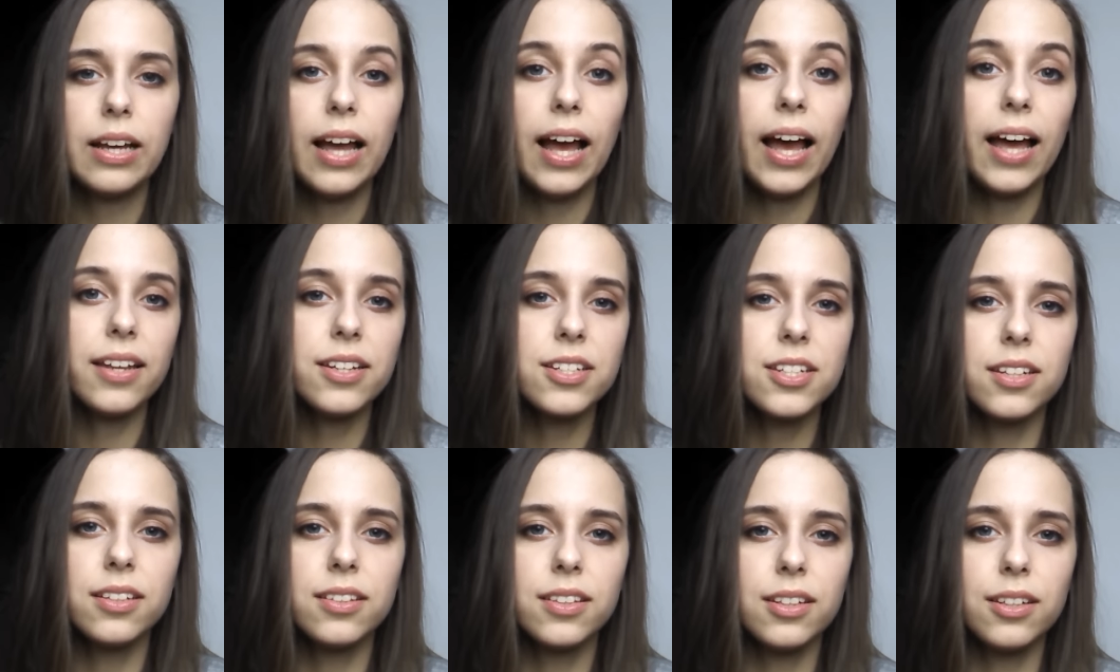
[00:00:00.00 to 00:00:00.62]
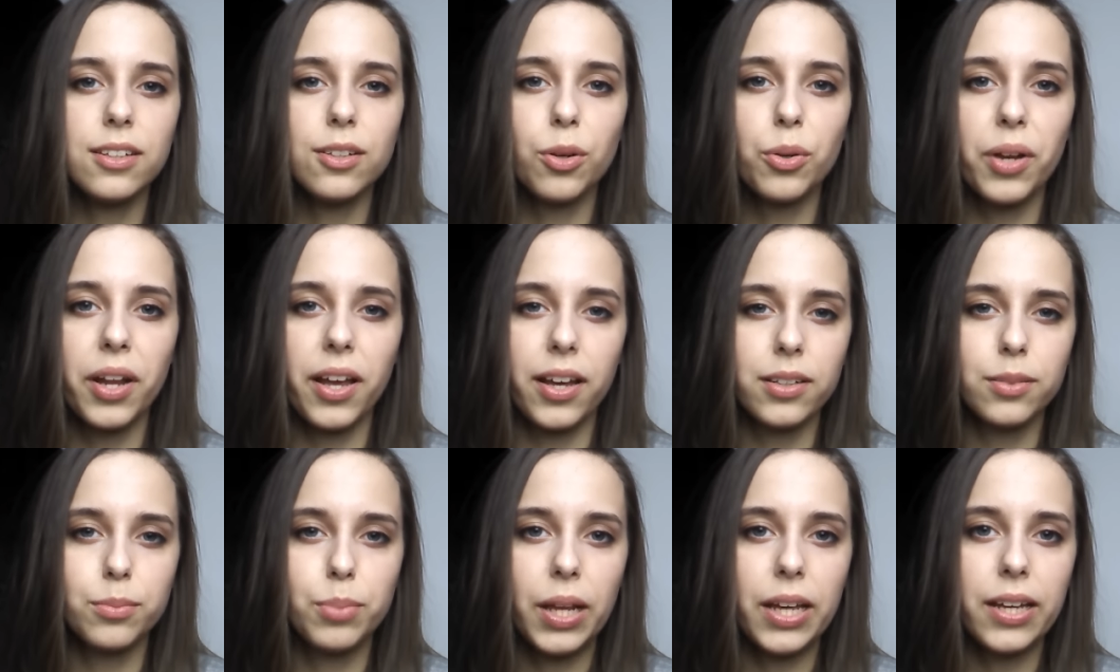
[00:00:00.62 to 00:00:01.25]
and in the
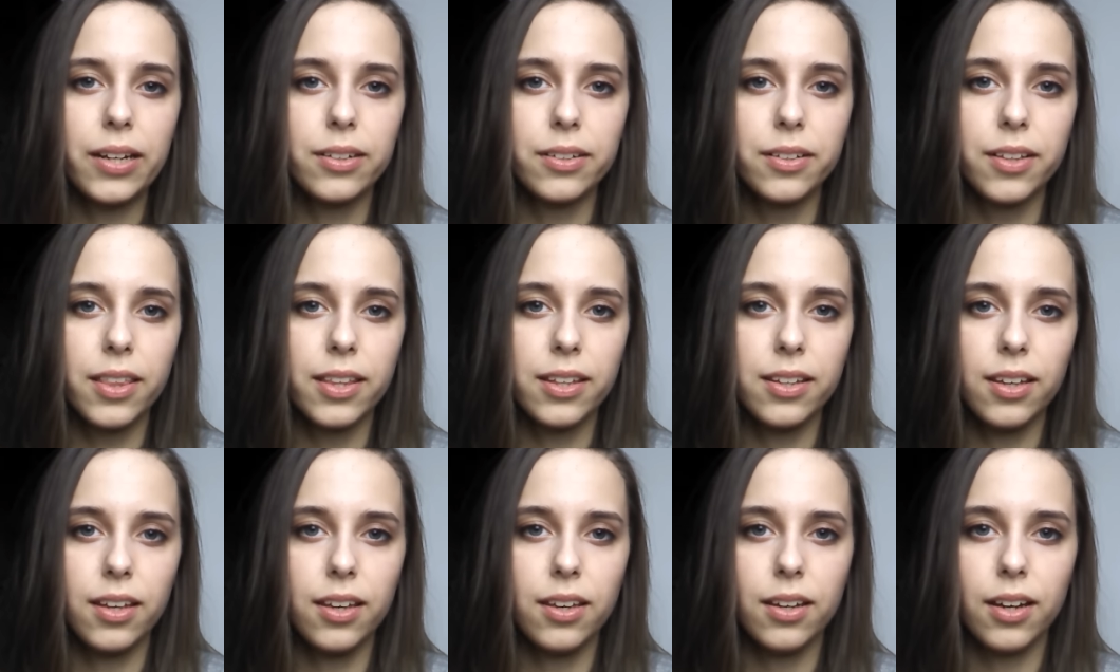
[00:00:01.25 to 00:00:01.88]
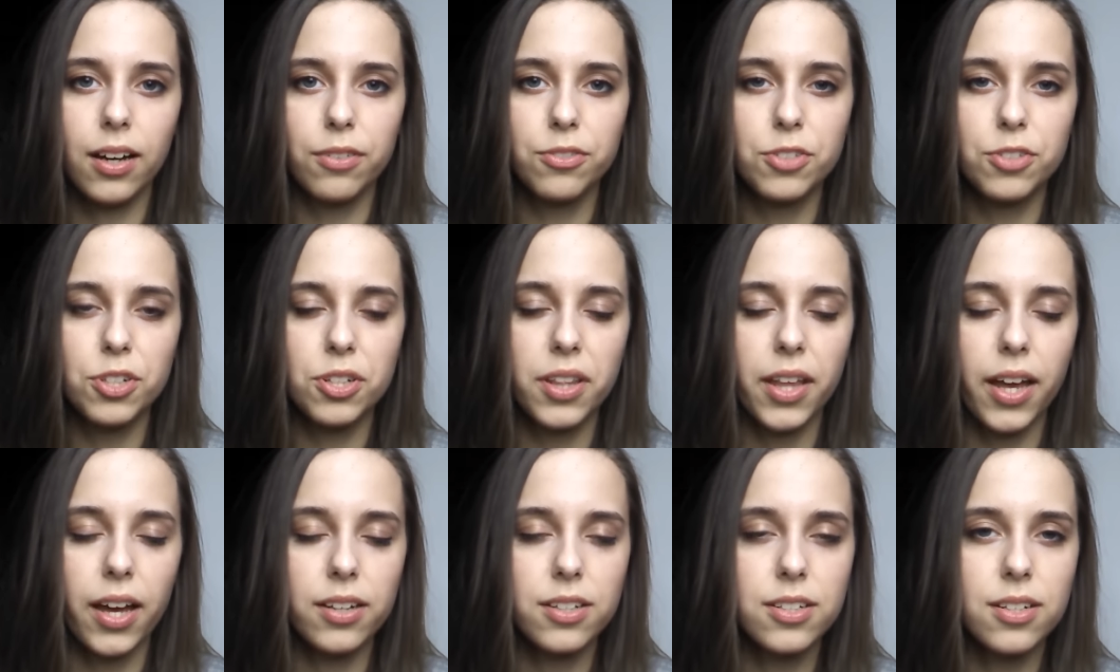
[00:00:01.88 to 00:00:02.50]
online player thingy after
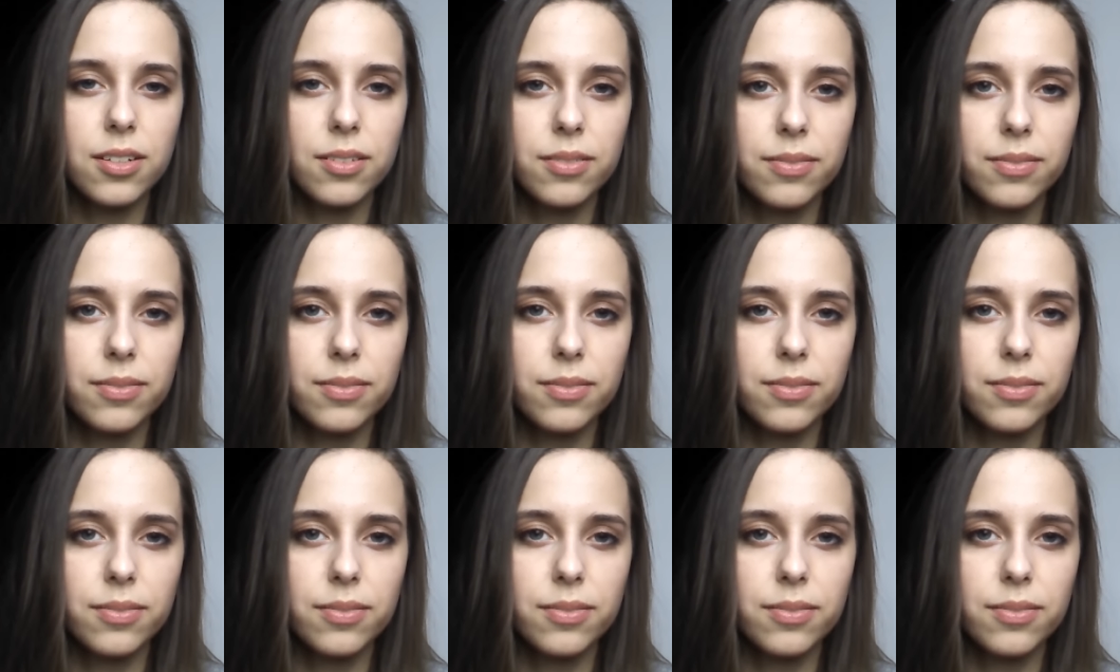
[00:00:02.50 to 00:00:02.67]
that.